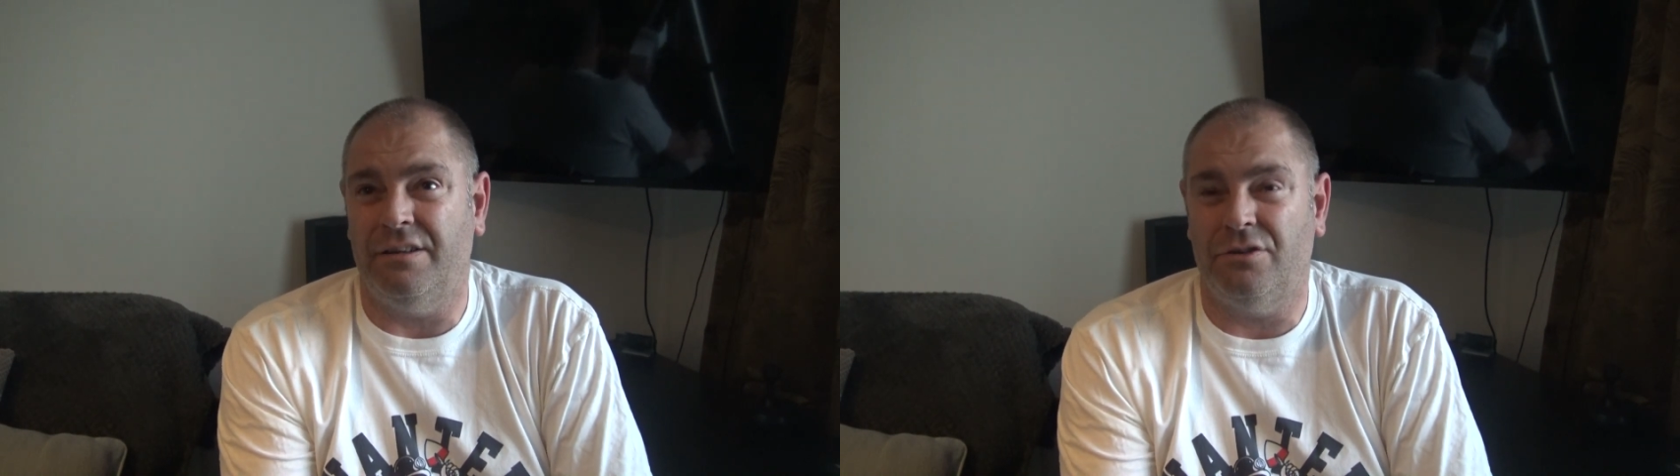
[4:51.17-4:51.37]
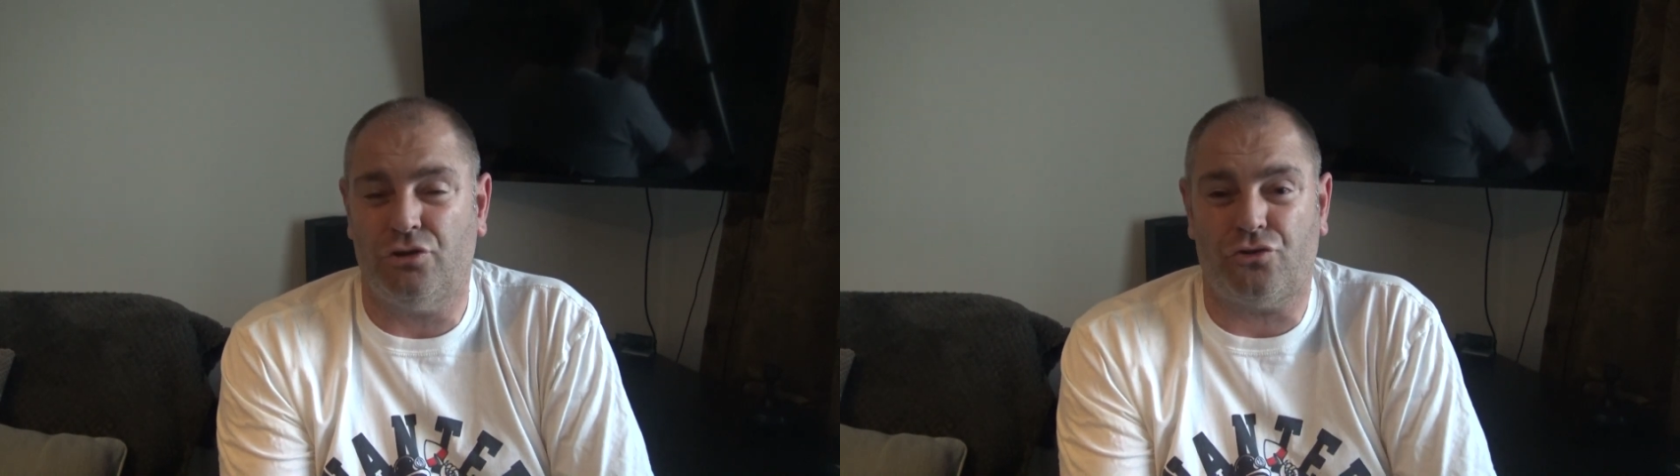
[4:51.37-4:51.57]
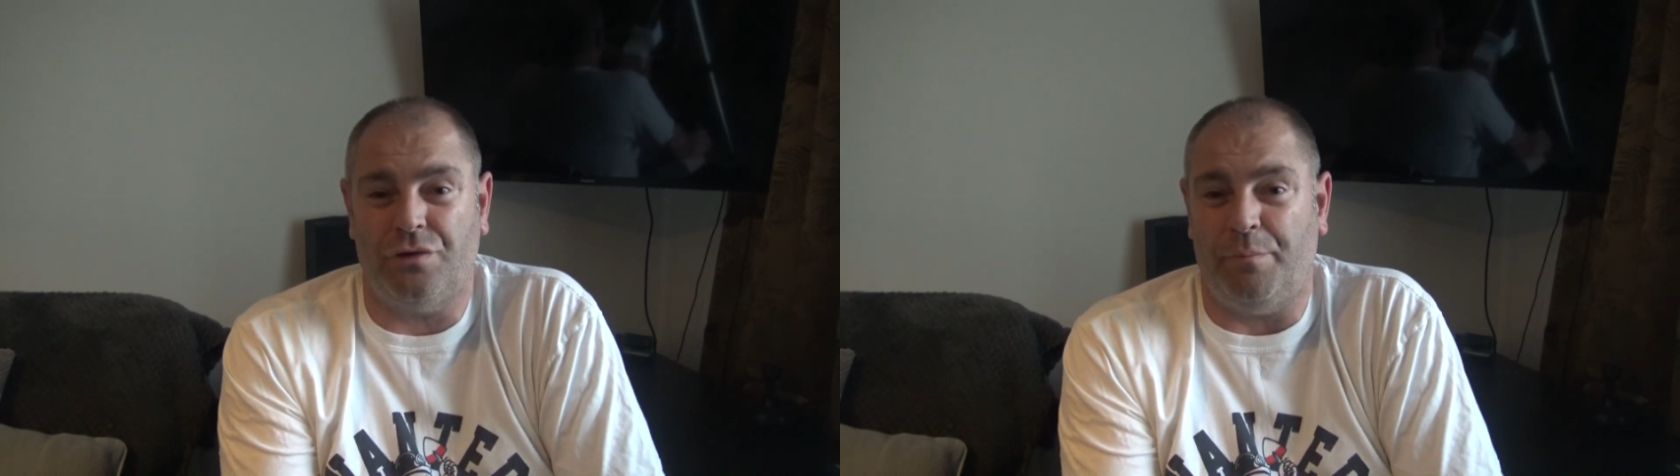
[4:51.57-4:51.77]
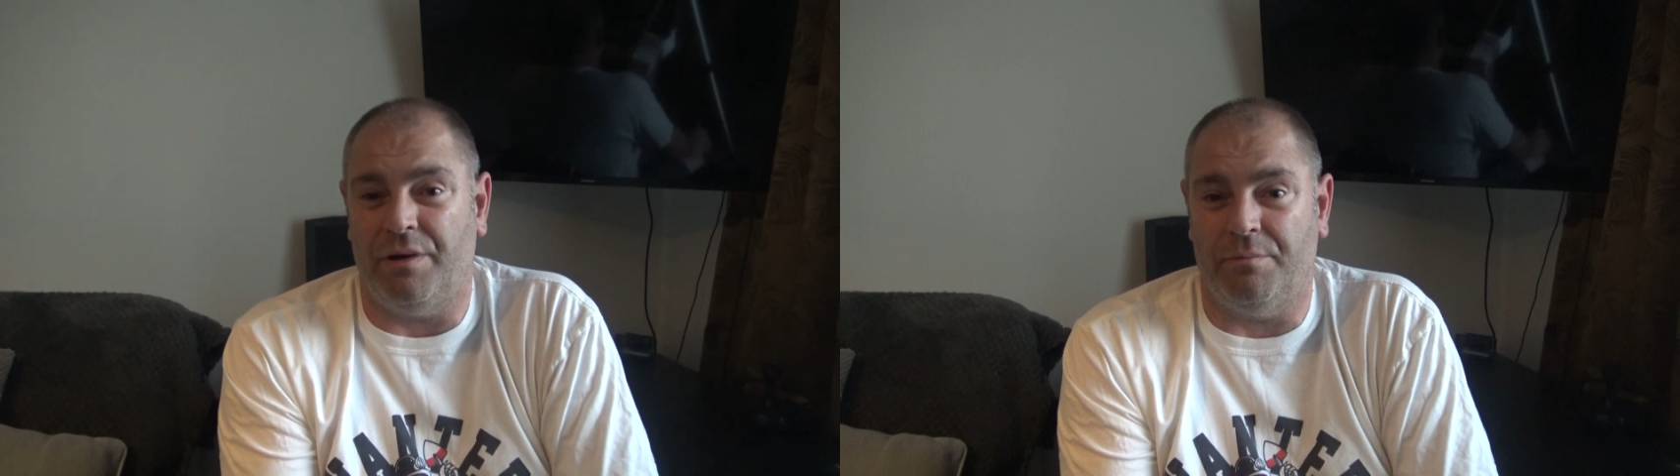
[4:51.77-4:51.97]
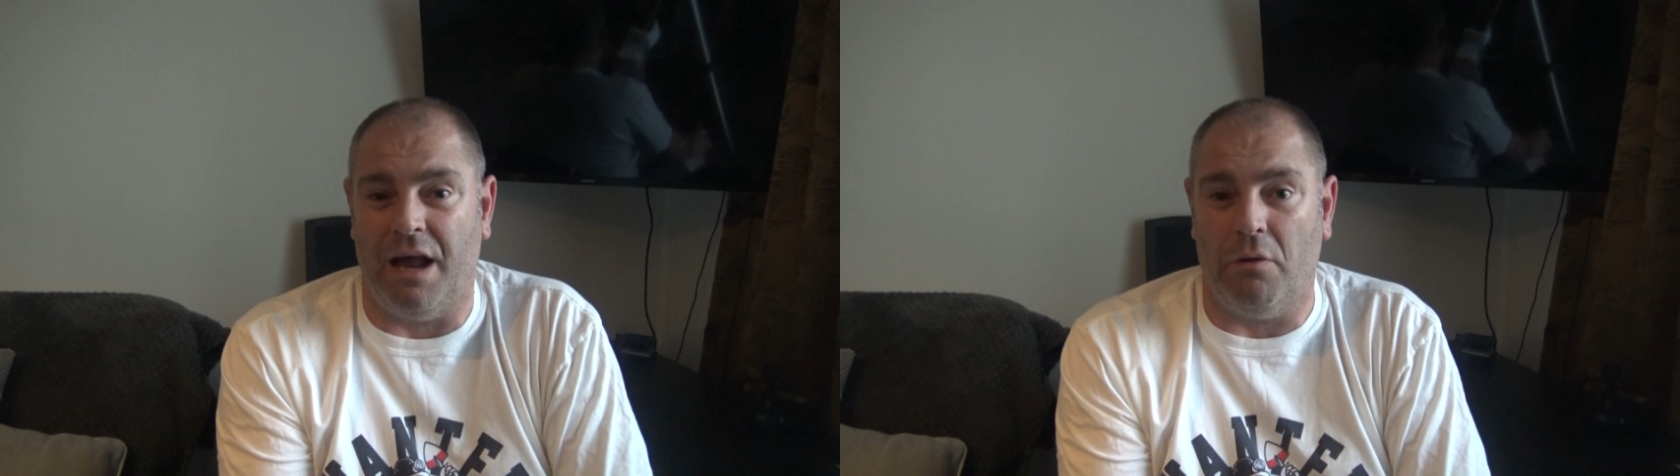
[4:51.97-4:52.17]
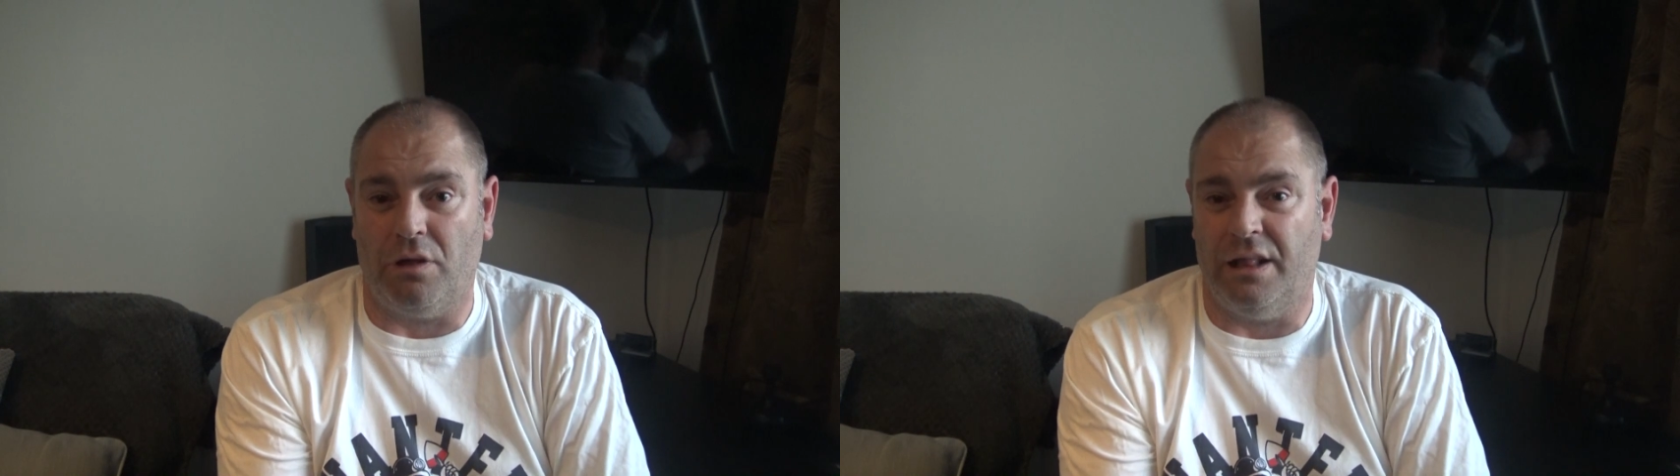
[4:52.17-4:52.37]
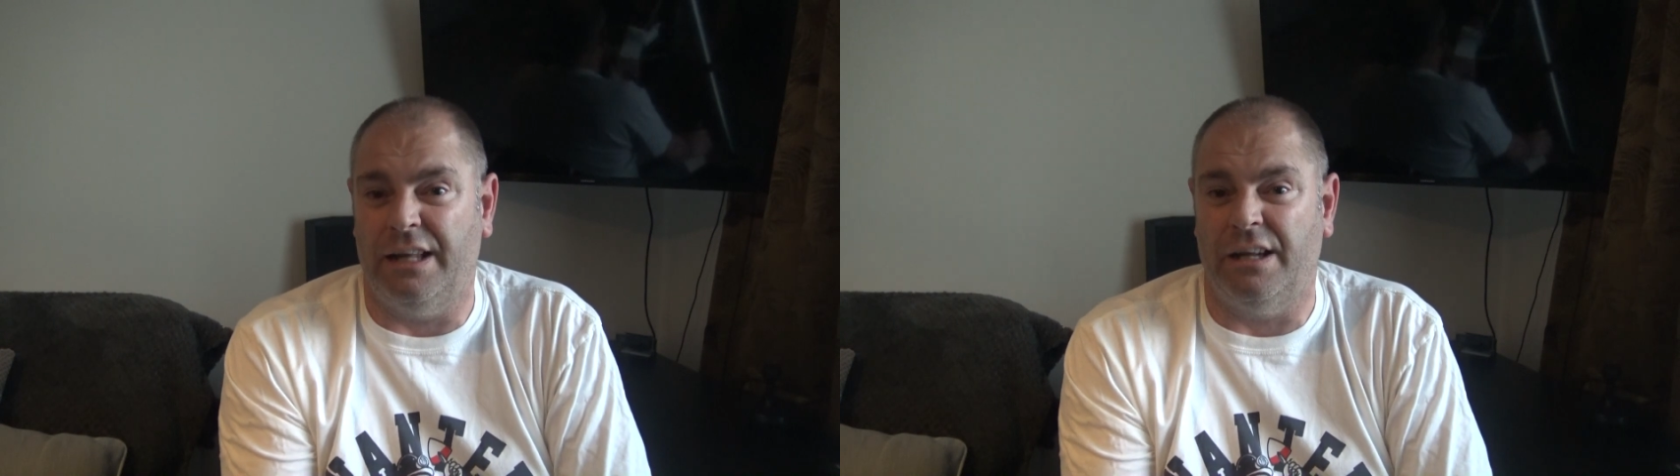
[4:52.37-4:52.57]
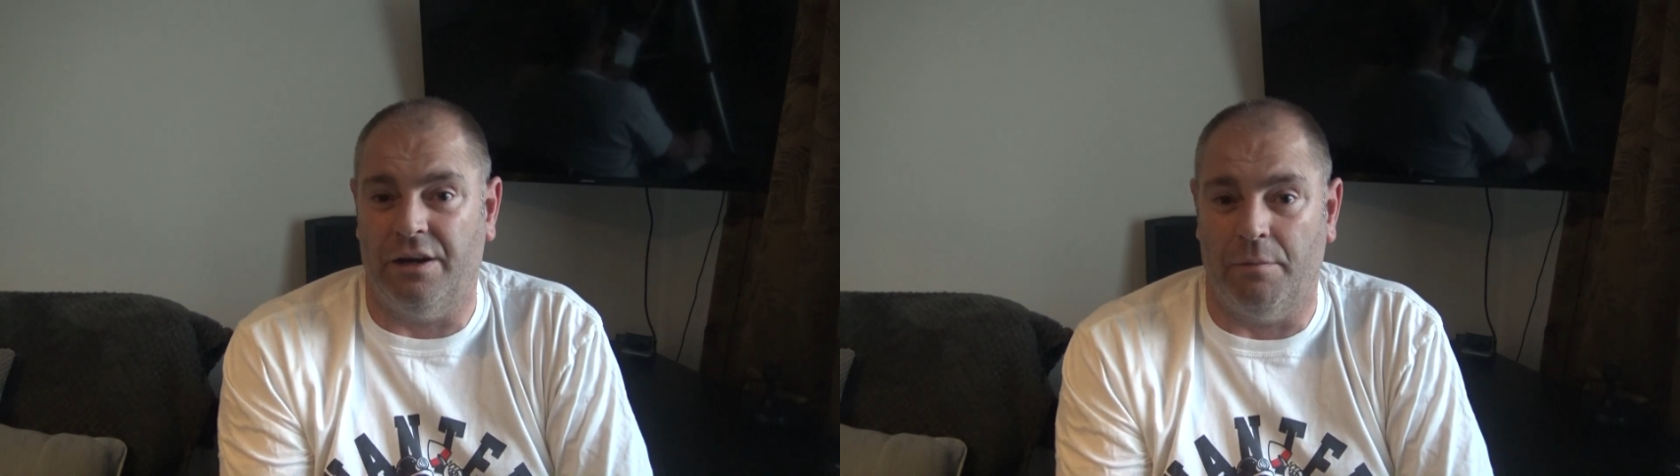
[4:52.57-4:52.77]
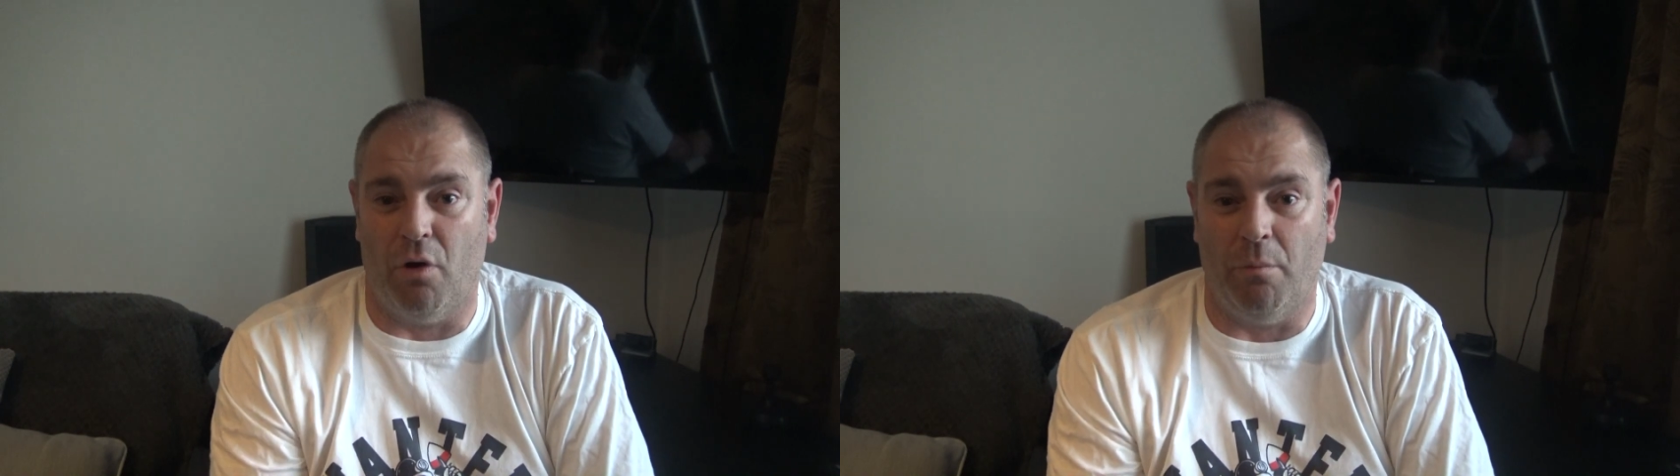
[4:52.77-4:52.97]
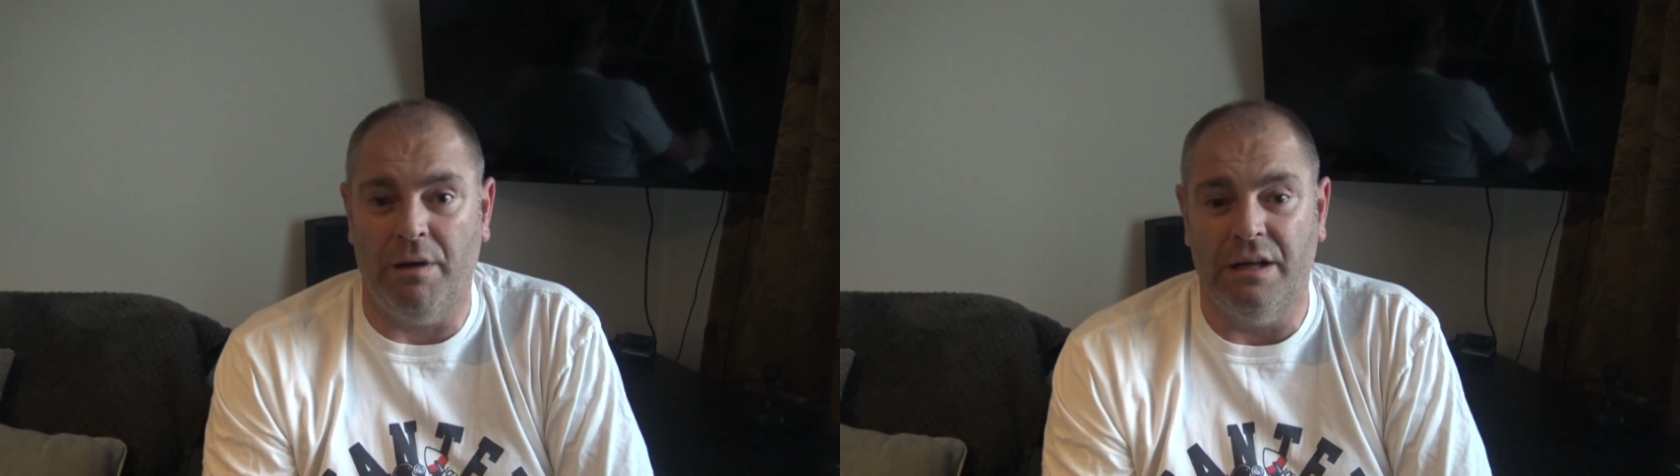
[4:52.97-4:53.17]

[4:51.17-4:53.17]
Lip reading: just stripping them down, cleaning them up,